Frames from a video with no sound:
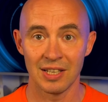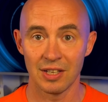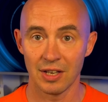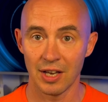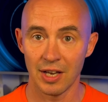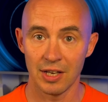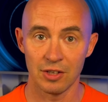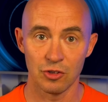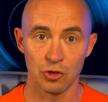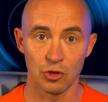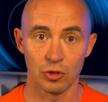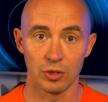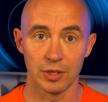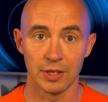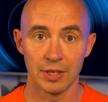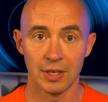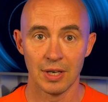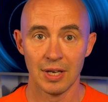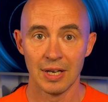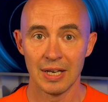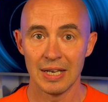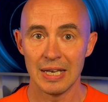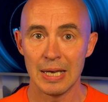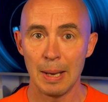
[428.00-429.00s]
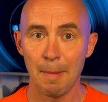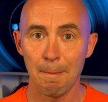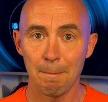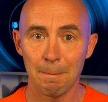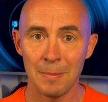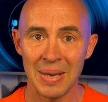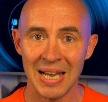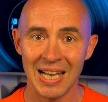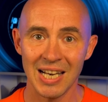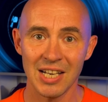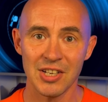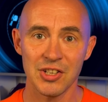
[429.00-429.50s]
engagingly,
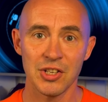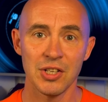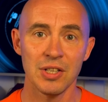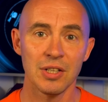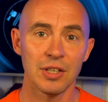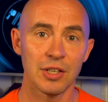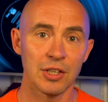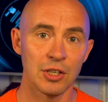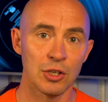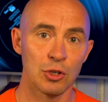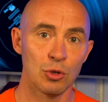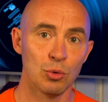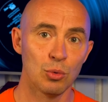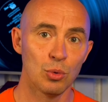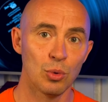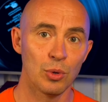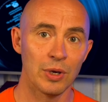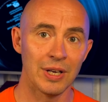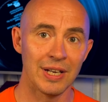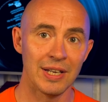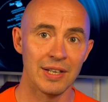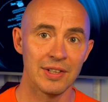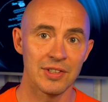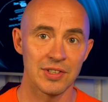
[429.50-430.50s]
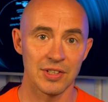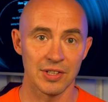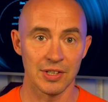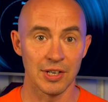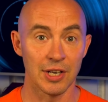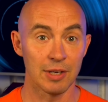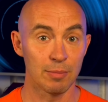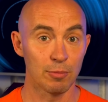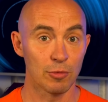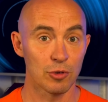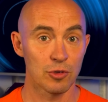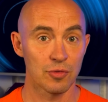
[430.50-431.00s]
immersing you in the
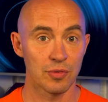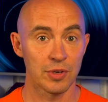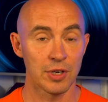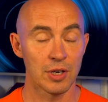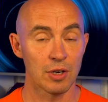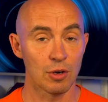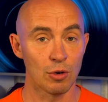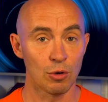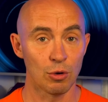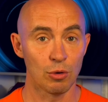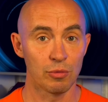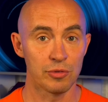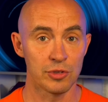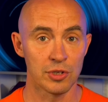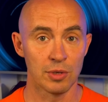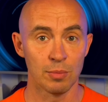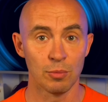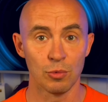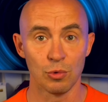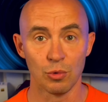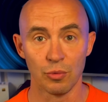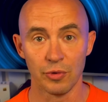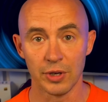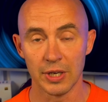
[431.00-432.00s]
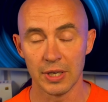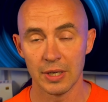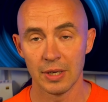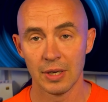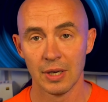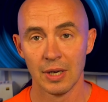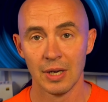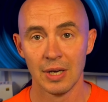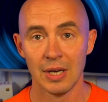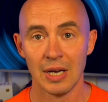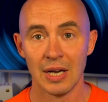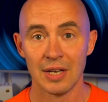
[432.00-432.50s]
atmosphere of the movie.
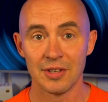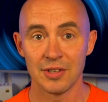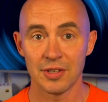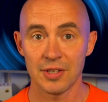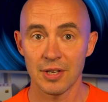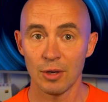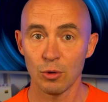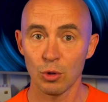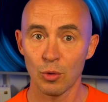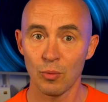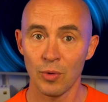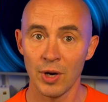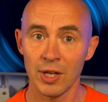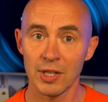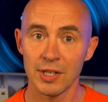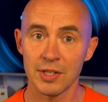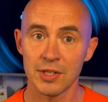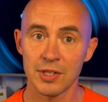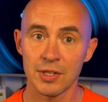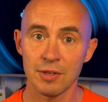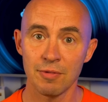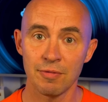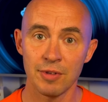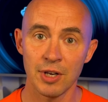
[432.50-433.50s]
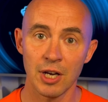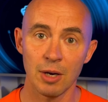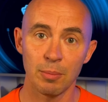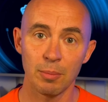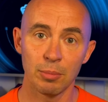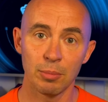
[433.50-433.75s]
The sound quality via